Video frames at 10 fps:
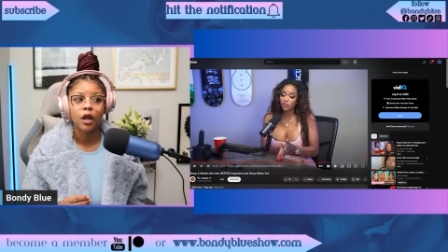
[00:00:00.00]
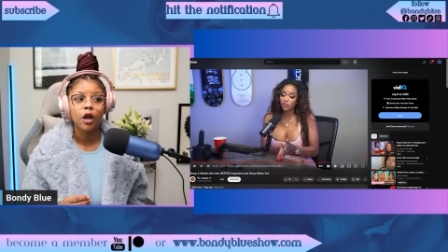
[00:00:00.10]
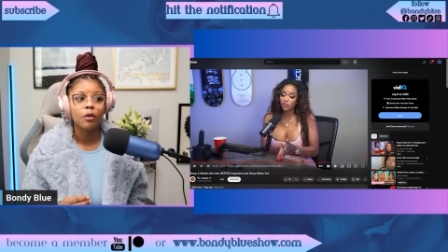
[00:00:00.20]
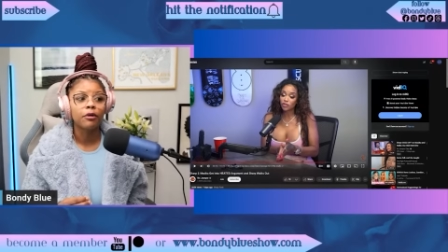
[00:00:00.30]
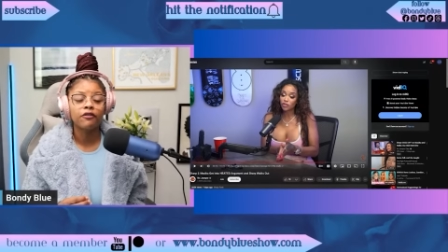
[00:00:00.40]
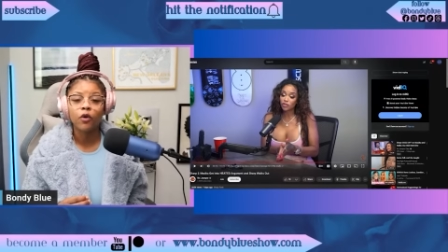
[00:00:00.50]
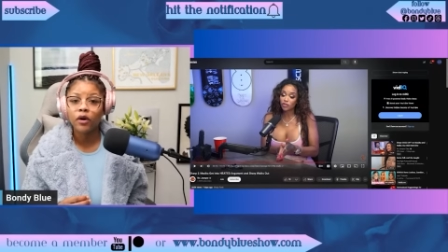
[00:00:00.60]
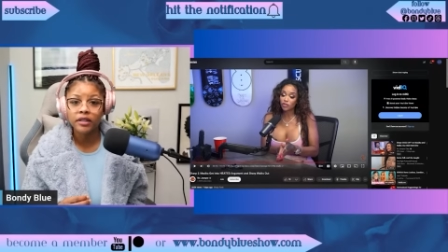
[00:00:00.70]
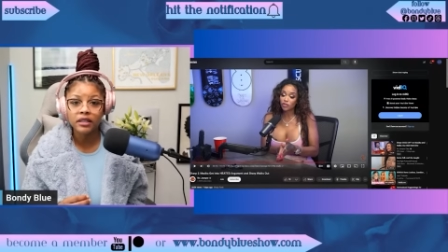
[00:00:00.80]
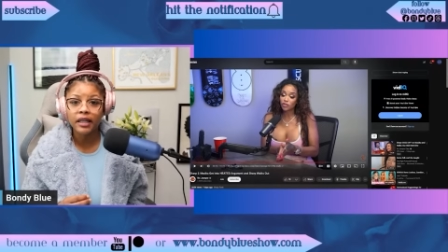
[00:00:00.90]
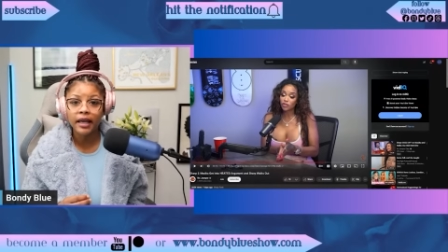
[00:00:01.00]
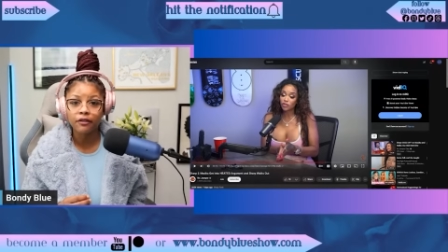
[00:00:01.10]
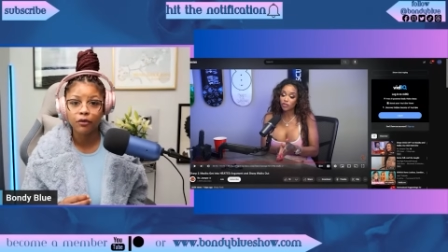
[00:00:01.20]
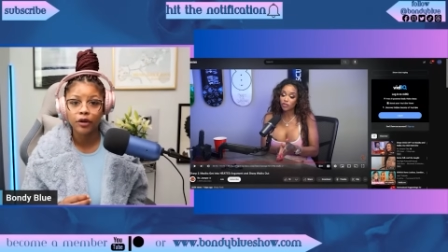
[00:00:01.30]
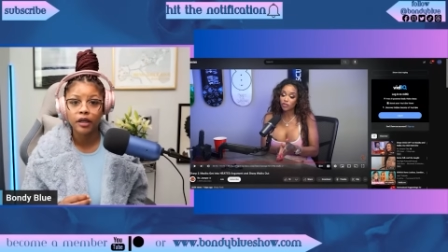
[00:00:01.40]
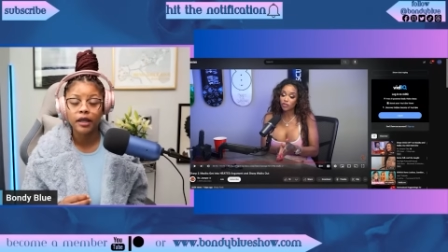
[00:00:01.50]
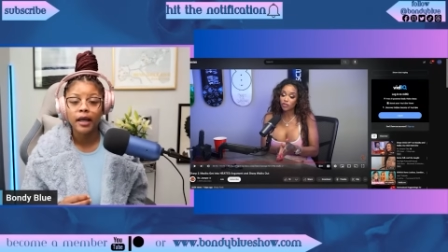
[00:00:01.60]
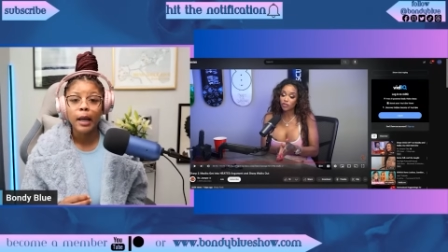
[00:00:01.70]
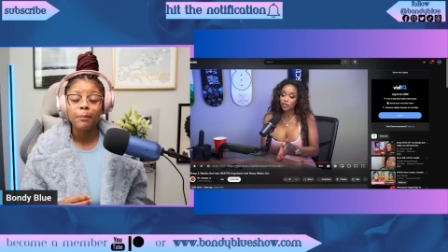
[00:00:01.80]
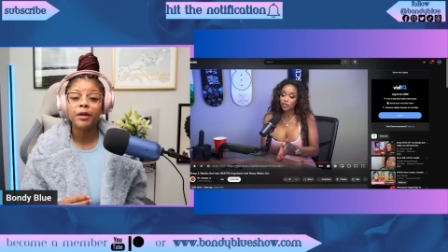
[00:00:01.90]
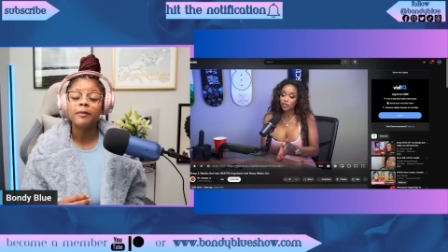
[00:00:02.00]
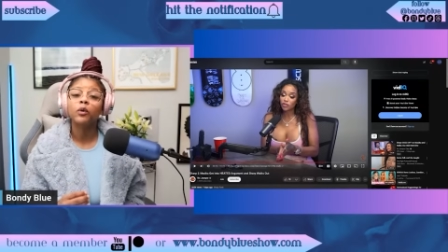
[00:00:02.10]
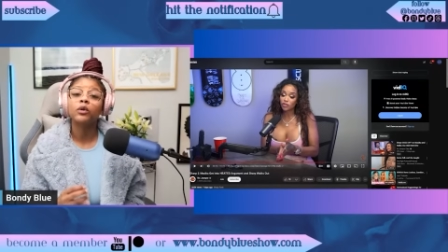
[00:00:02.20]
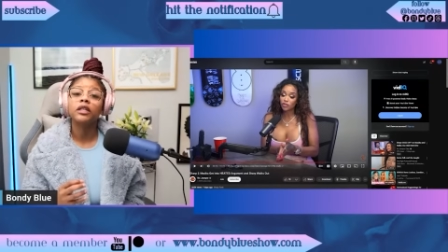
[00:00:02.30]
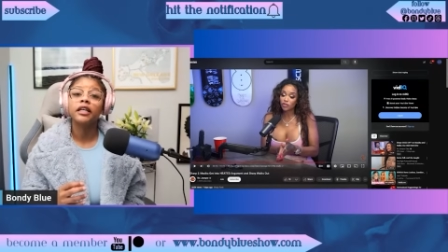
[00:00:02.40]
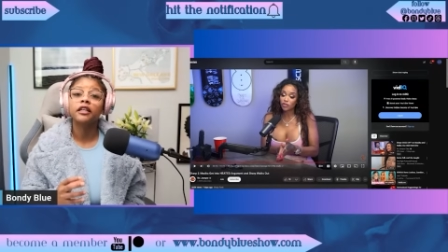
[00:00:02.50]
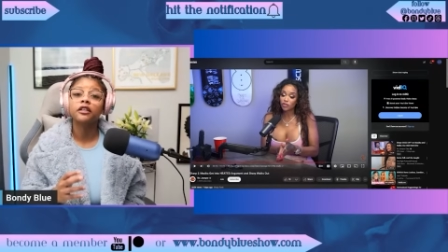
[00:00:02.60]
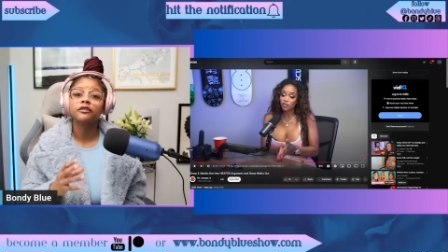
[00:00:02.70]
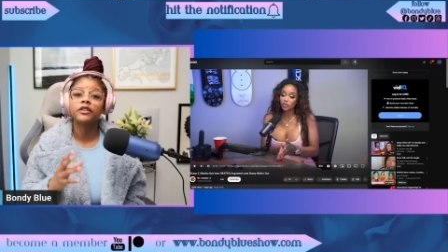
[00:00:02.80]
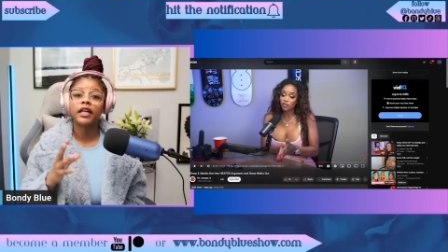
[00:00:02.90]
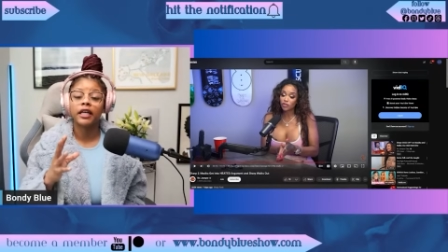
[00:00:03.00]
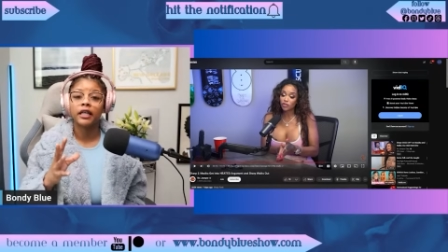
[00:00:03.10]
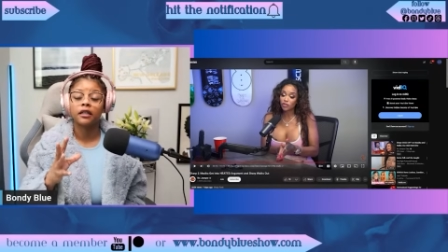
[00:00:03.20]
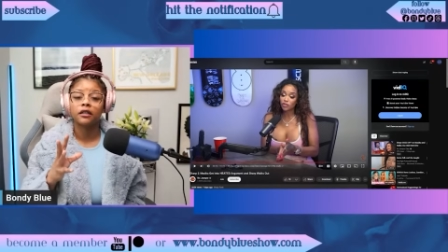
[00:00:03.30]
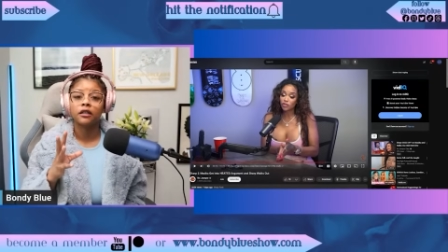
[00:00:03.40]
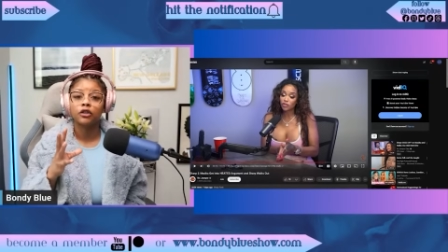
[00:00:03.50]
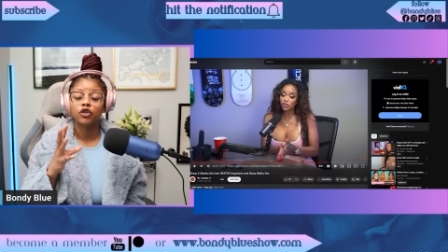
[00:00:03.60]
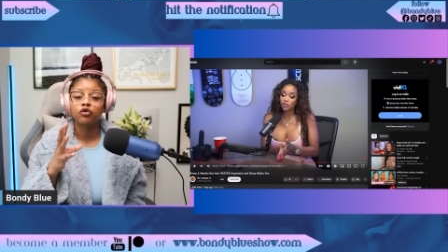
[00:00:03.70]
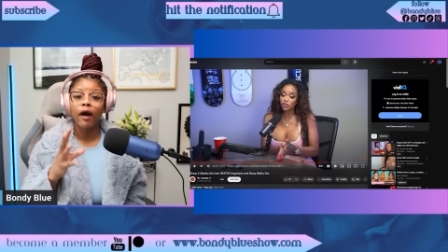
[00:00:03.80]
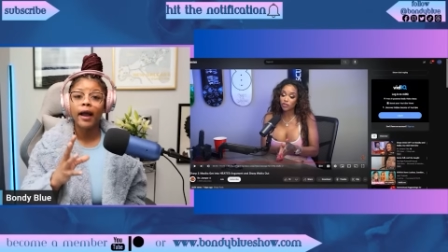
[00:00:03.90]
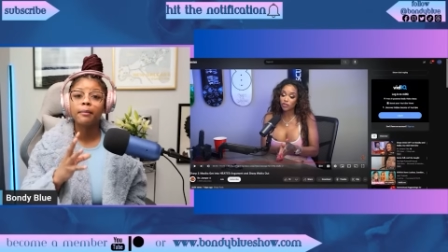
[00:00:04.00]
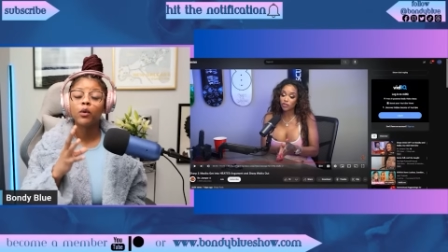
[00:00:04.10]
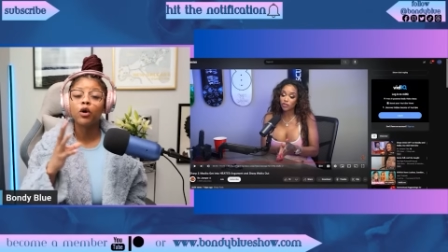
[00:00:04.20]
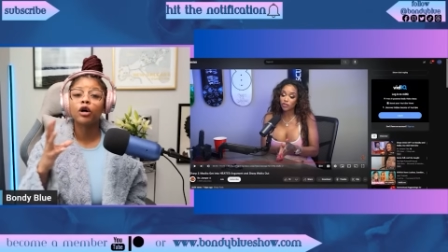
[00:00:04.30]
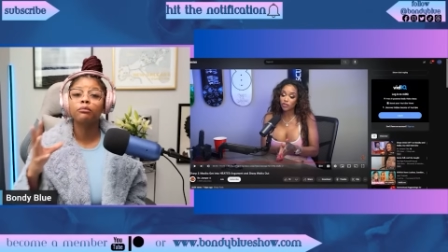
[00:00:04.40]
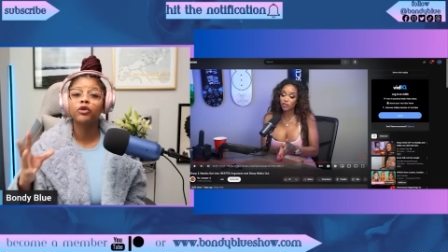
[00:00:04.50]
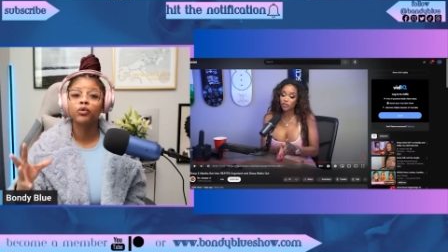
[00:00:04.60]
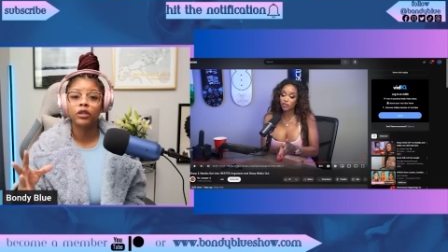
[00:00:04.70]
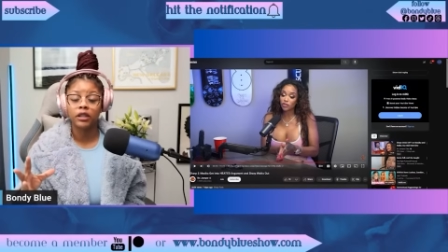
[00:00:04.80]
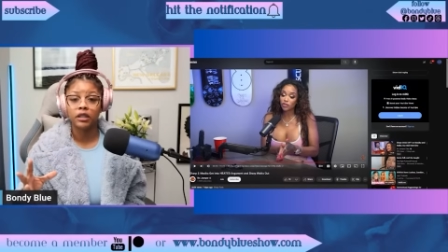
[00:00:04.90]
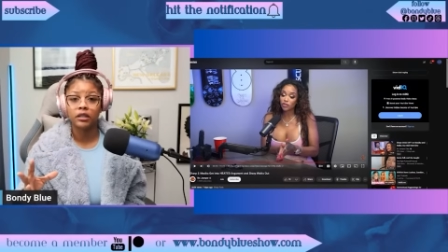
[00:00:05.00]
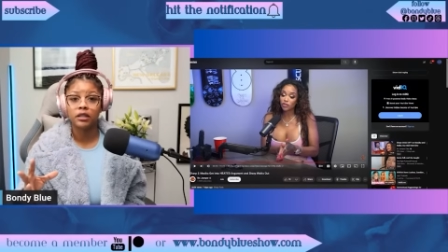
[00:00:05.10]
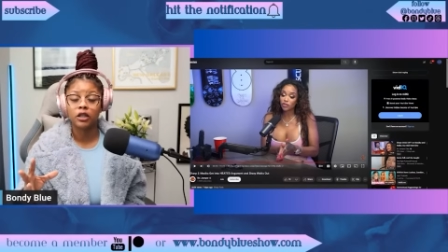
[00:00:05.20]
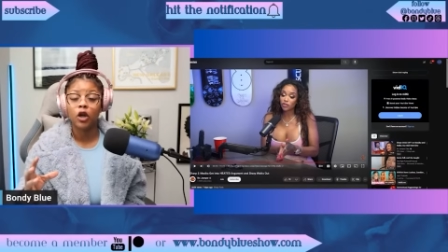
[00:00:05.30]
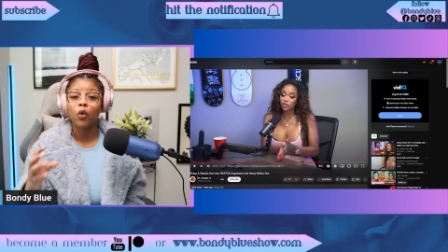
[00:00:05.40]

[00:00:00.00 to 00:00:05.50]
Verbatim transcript: Before slavery, people lived in tribal communities